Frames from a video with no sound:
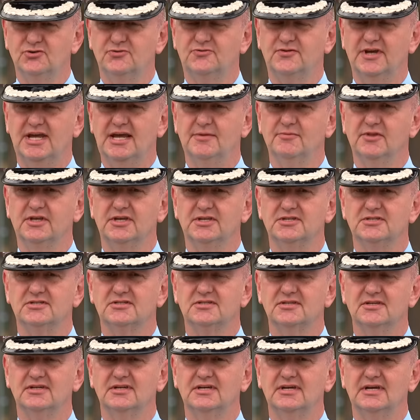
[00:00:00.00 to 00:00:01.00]
Two
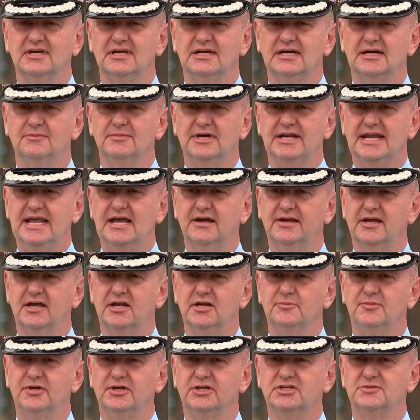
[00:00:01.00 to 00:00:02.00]
families um, are now
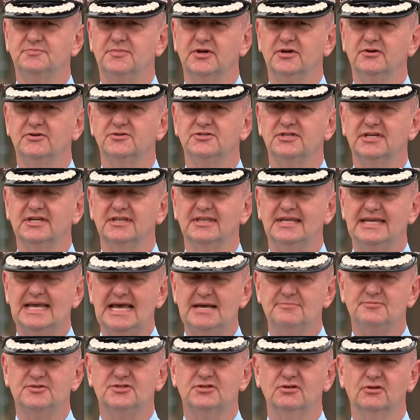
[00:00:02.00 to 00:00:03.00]
going to be experiencing the
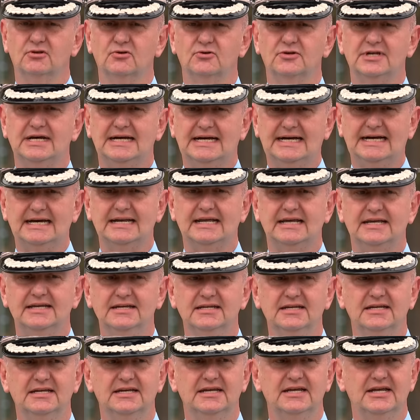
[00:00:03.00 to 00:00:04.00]
absolute
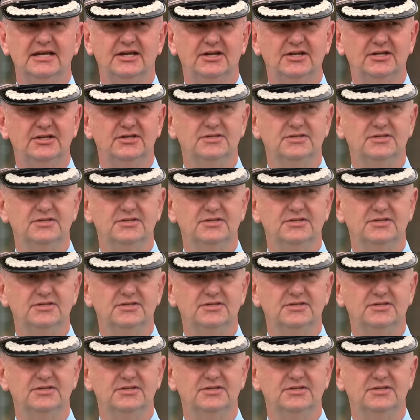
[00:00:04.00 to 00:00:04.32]
heartache it